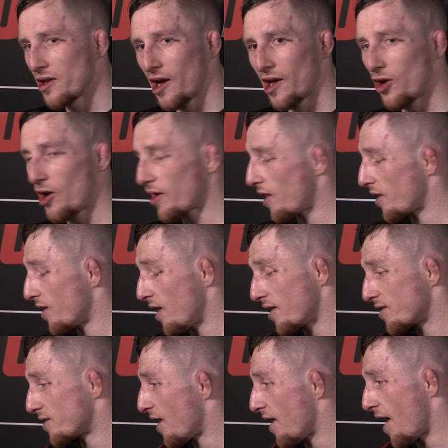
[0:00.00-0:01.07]
I know I
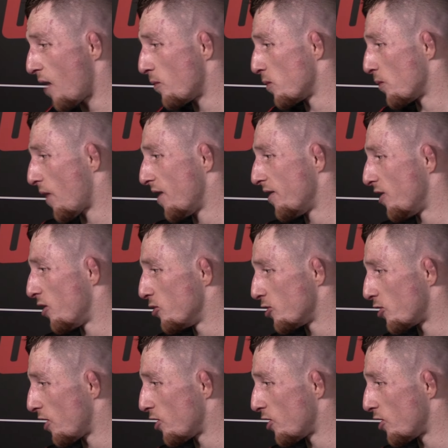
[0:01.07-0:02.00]
can die a happy man now, you know.